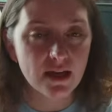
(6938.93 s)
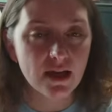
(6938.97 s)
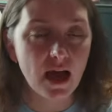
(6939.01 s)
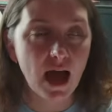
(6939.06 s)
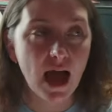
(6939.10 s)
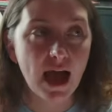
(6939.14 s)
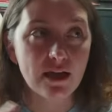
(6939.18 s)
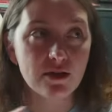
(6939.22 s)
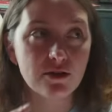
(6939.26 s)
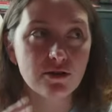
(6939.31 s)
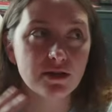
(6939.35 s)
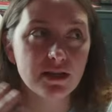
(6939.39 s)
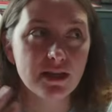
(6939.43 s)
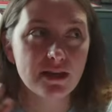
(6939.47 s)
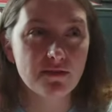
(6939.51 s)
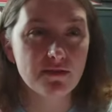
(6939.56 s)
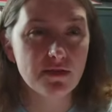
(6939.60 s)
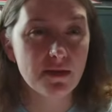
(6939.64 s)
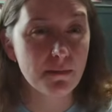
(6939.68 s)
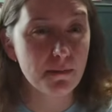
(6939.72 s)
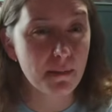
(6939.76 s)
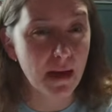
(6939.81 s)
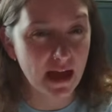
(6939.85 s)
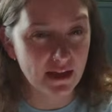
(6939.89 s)
I could give
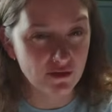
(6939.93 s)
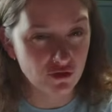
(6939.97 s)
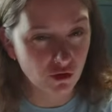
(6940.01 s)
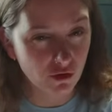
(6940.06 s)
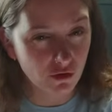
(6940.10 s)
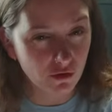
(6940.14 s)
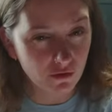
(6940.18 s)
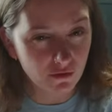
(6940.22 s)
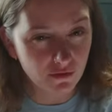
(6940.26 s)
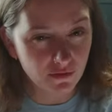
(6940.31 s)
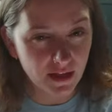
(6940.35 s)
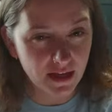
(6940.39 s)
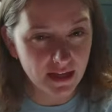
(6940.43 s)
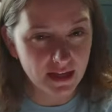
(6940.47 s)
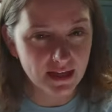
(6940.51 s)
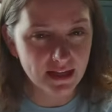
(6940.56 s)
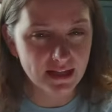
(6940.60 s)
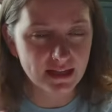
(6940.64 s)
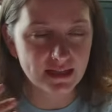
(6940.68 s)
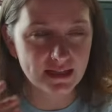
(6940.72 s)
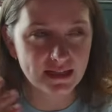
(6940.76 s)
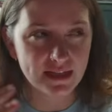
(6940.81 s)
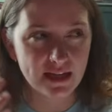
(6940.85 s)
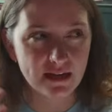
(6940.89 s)
them magical flight
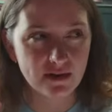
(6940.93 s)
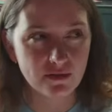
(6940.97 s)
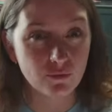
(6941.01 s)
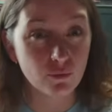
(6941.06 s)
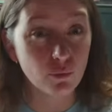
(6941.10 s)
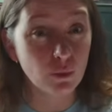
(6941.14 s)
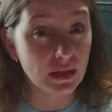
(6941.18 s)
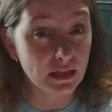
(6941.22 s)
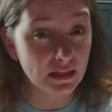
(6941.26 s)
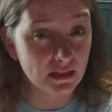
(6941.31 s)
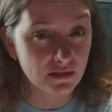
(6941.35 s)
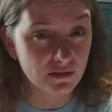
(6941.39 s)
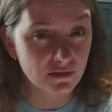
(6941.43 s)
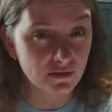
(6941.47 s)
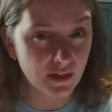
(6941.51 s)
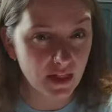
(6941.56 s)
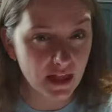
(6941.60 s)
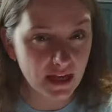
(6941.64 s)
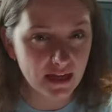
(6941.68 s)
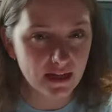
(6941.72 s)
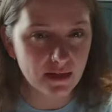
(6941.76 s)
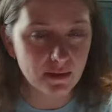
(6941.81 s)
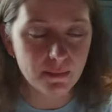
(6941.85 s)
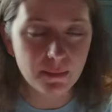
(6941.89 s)
instead of winged flight,